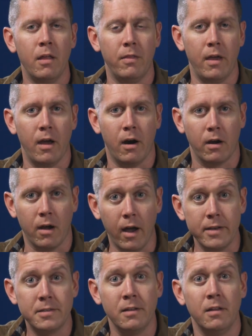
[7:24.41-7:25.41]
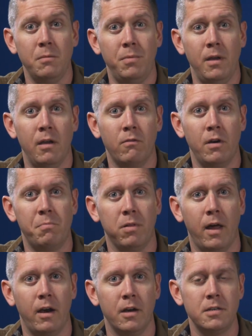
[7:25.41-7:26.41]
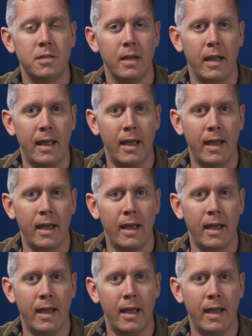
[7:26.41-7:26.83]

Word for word: they are constantly being replenished